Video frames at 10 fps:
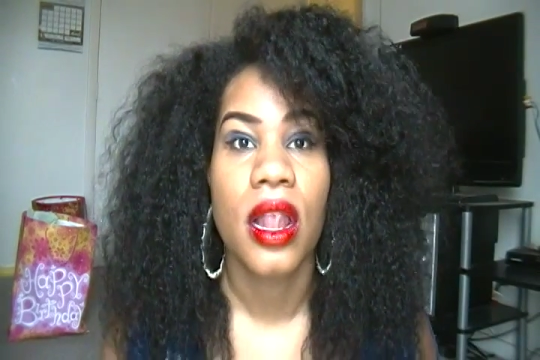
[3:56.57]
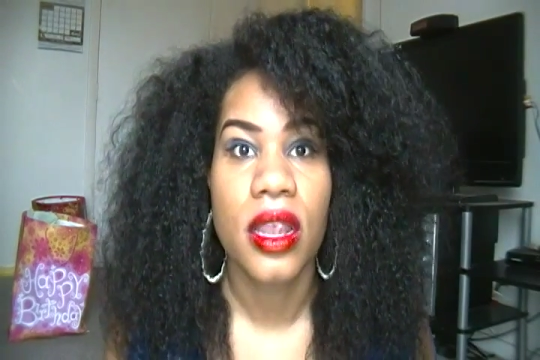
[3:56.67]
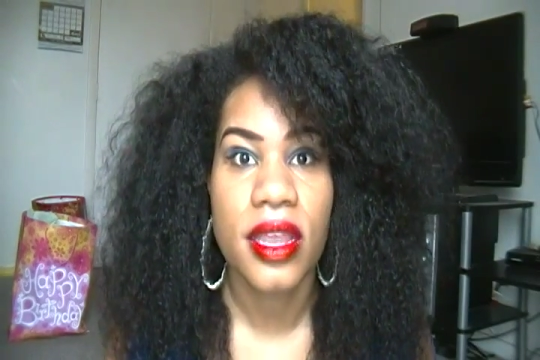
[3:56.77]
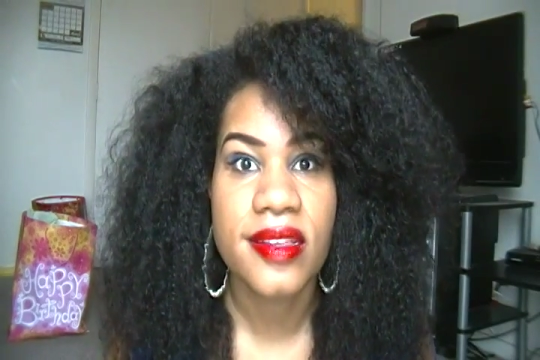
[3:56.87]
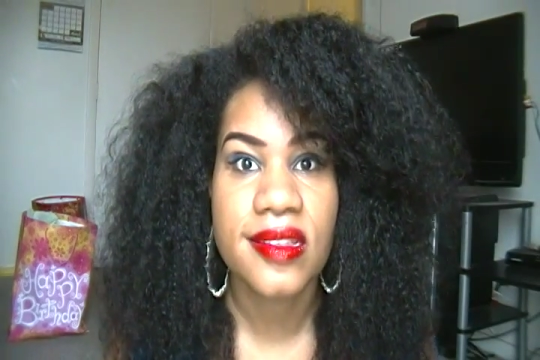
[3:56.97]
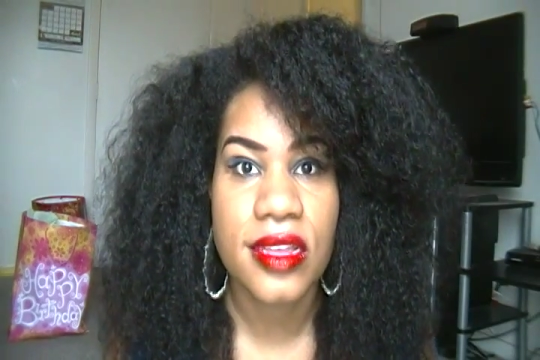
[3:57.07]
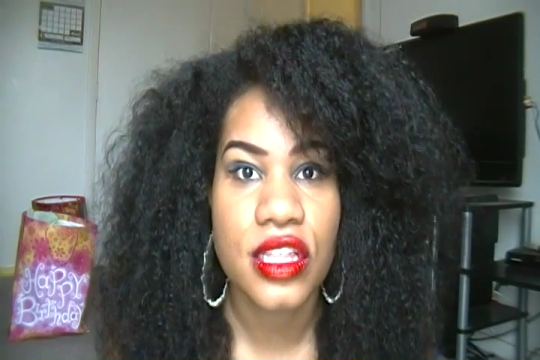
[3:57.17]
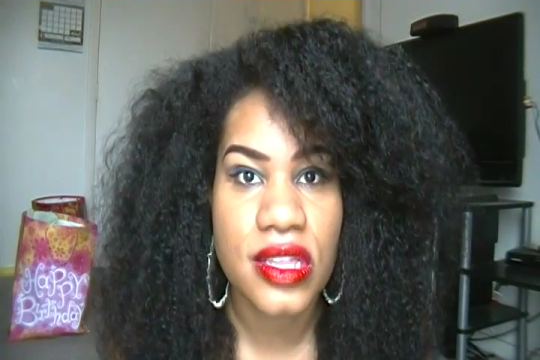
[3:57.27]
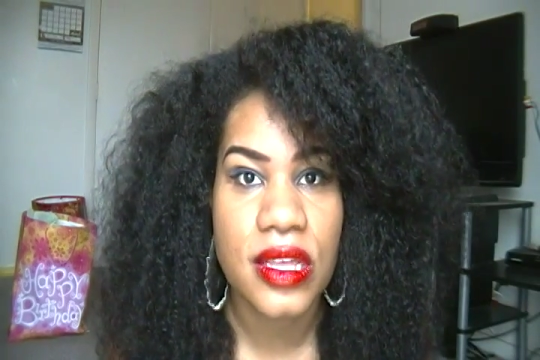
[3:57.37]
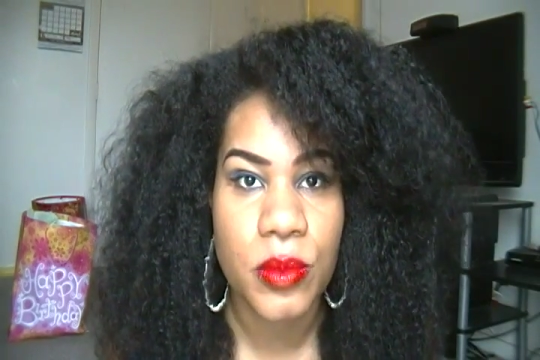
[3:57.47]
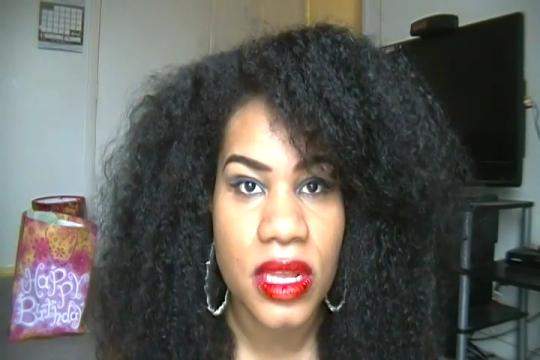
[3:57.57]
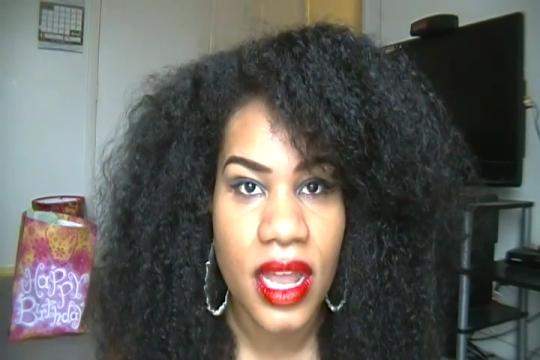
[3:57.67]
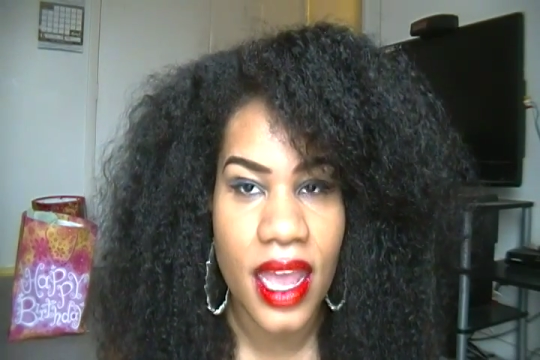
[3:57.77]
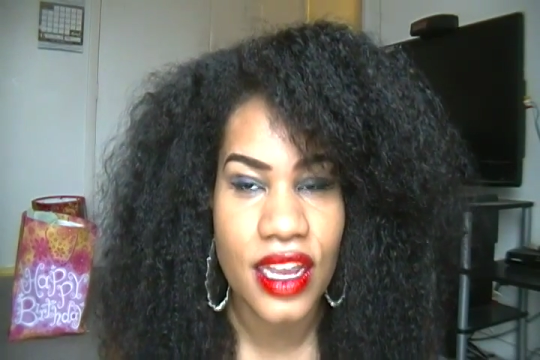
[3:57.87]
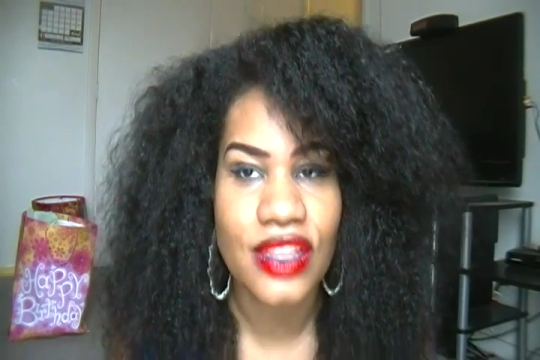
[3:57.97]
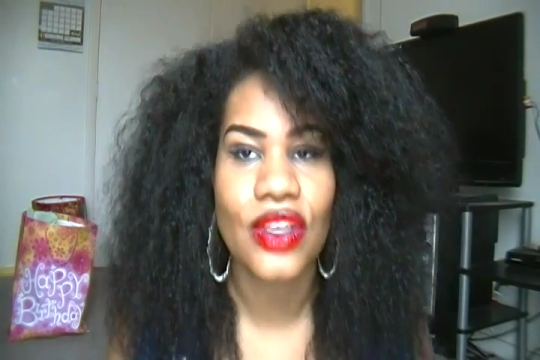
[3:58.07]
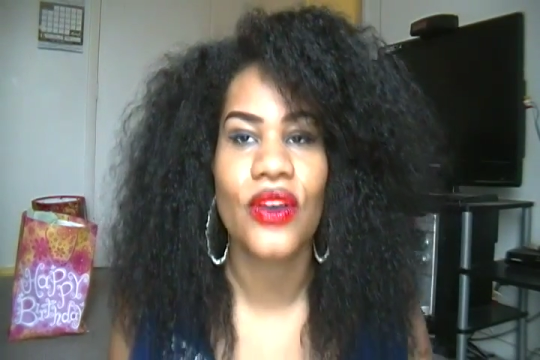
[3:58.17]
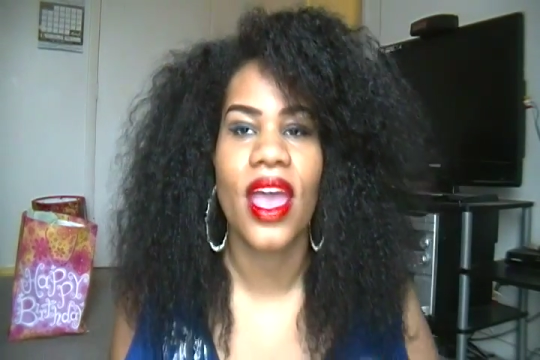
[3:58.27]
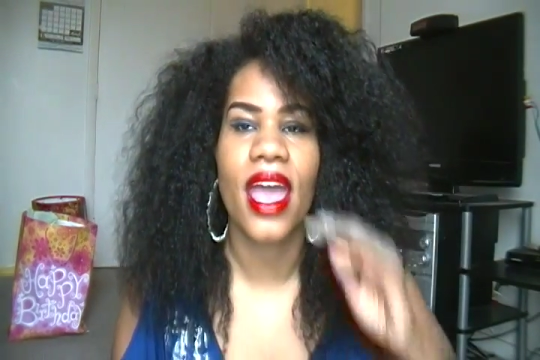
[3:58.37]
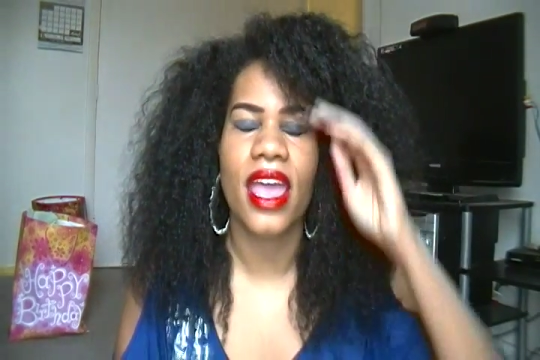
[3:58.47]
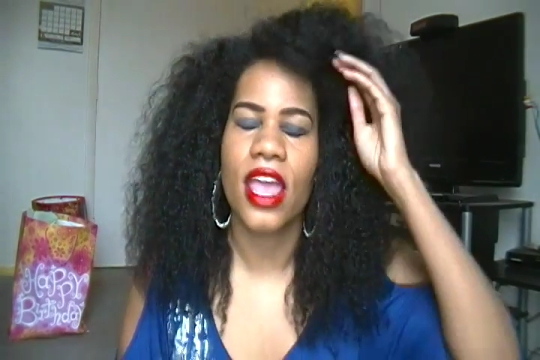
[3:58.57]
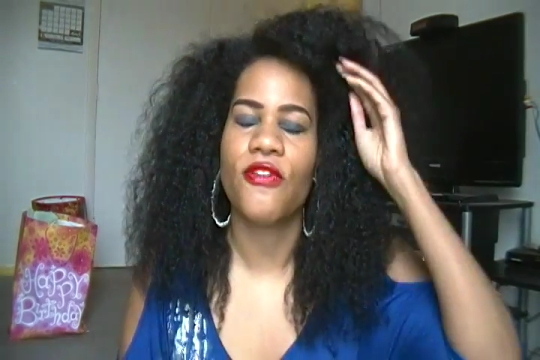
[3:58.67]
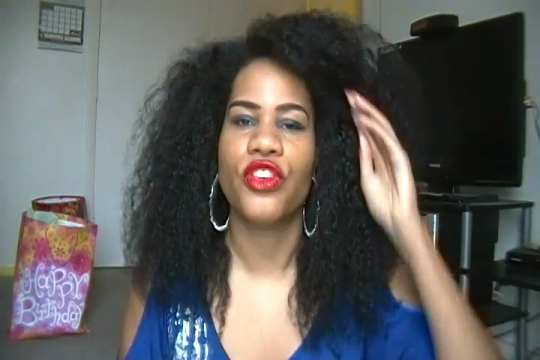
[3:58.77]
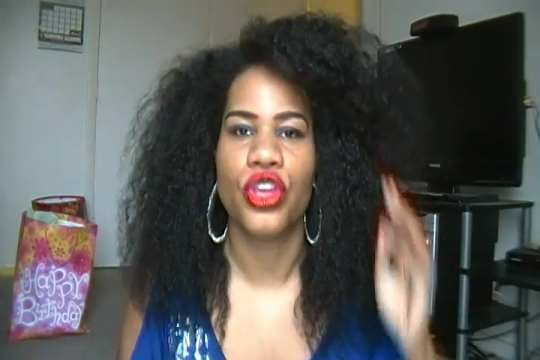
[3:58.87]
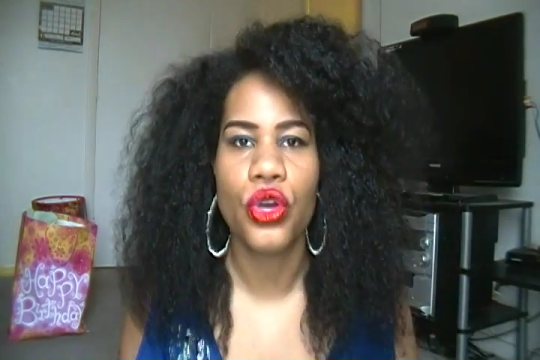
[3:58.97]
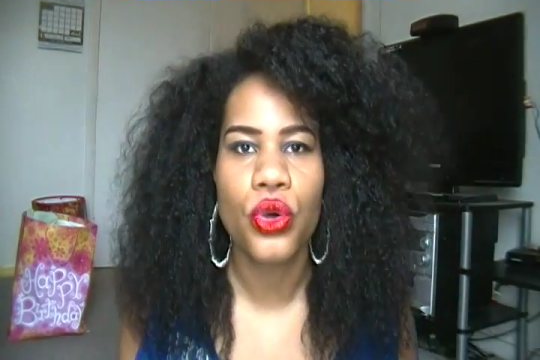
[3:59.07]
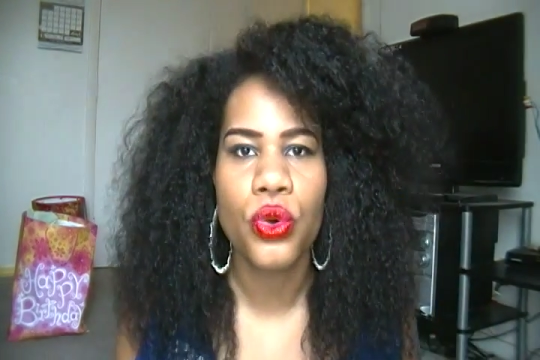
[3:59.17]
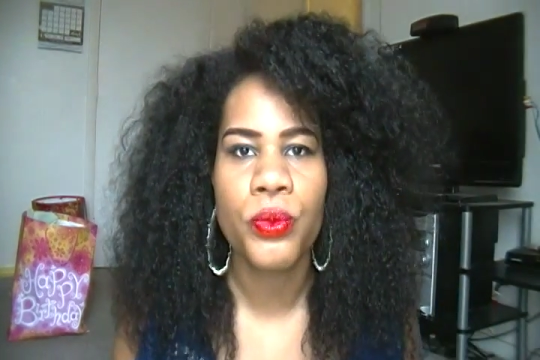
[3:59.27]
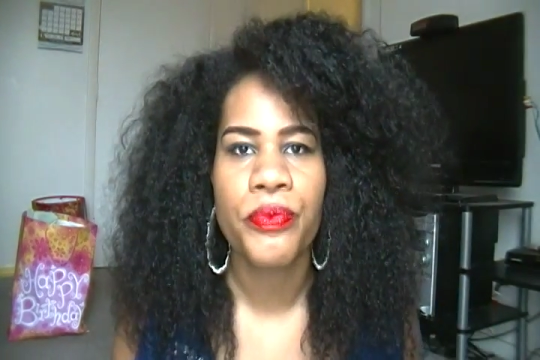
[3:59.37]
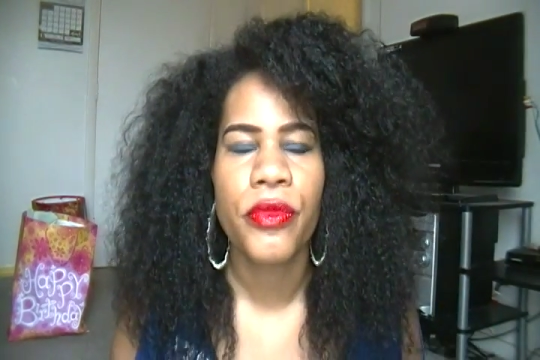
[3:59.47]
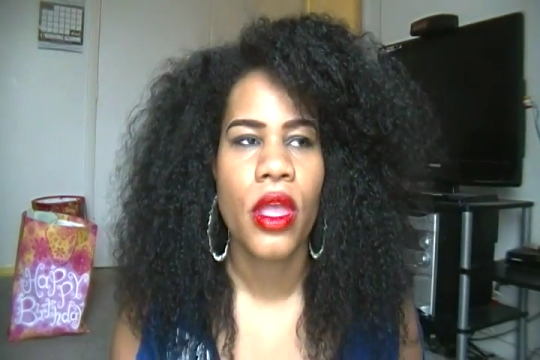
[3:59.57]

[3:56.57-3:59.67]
ladies. Okay, if you